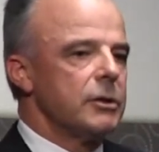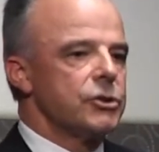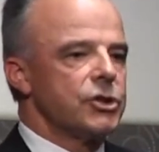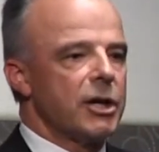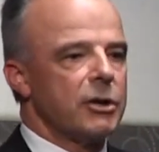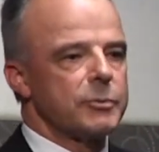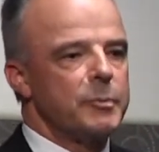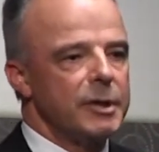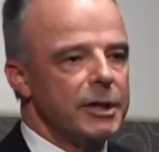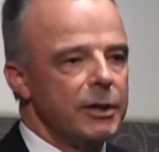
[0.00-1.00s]
Charles
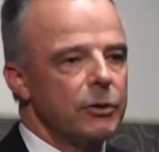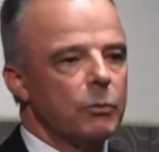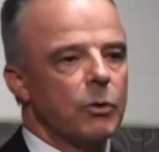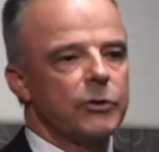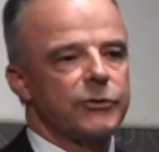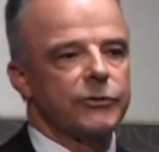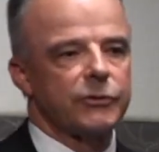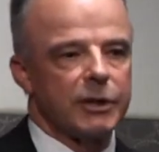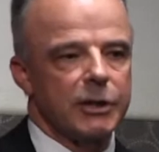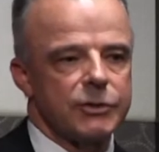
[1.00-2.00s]
Bean was
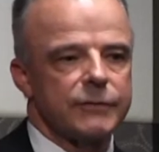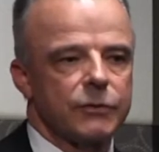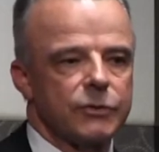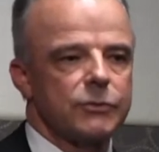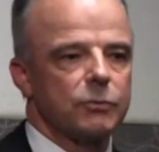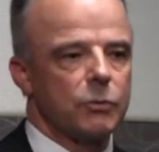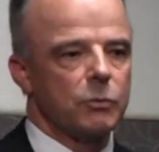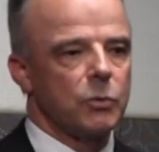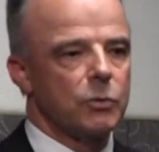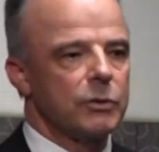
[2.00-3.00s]
Australia's First
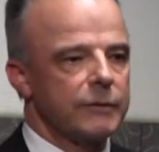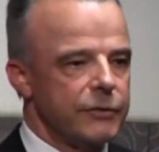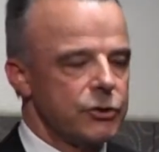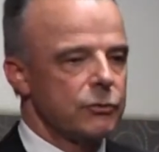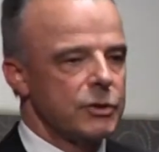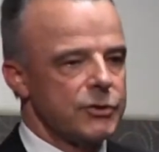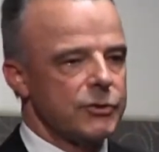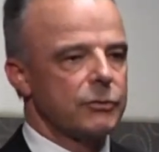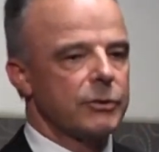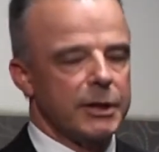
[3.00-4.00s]
World War official
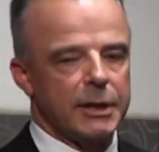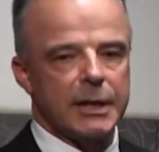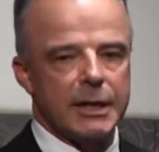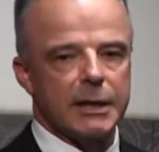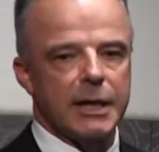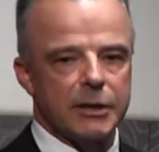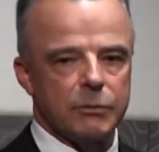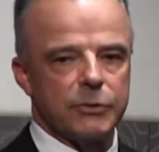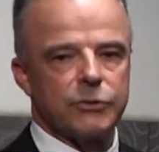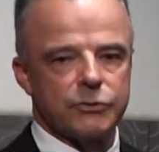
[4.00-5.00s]
historian. He
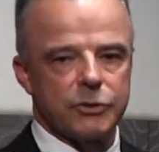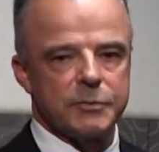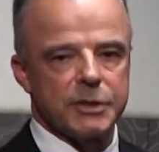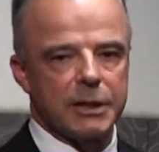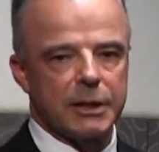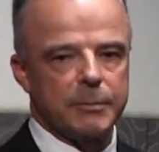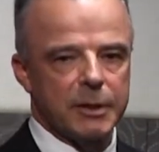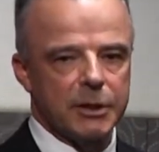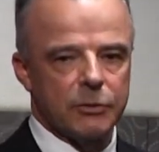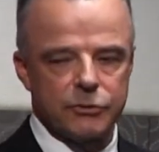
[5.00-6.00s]
landed with the troops at
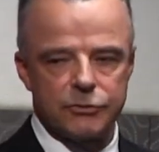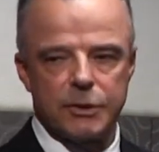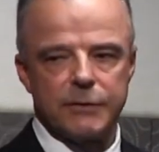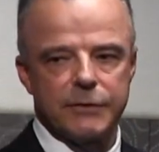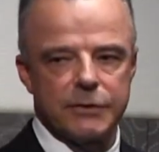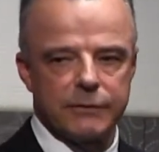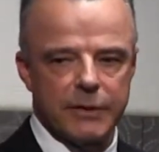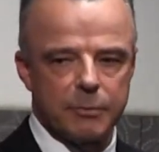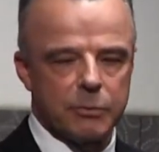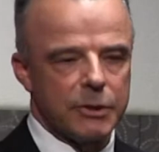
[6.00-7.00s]
Gallipoli on the 25th of
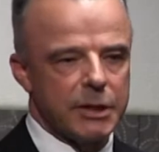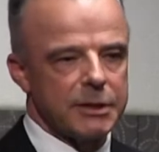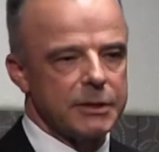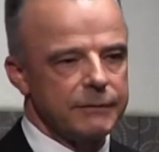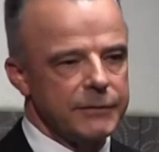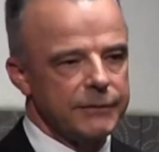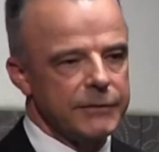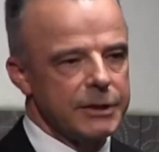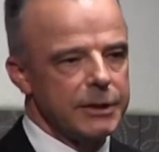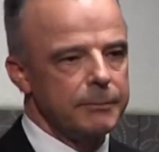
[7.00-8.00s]
April
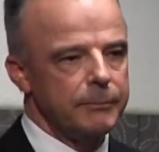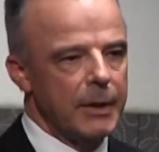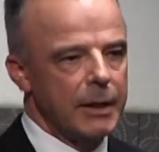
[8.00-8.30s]
1915.